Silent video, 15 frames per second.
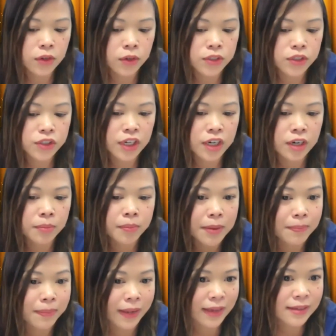share my
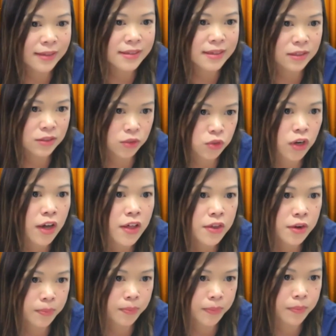blessings to
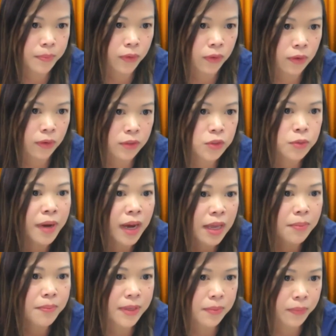other people, to
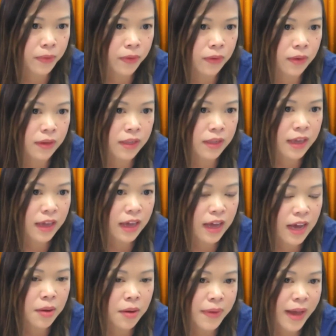my people,
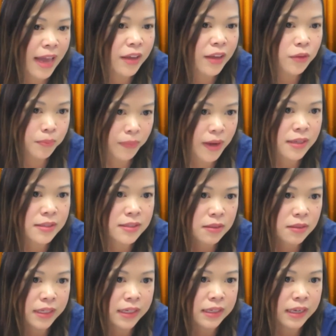I could
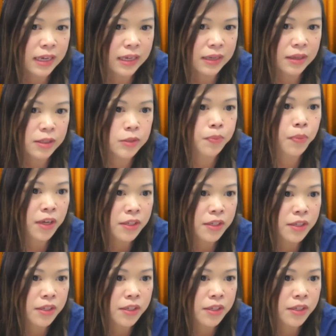possibly like sponsor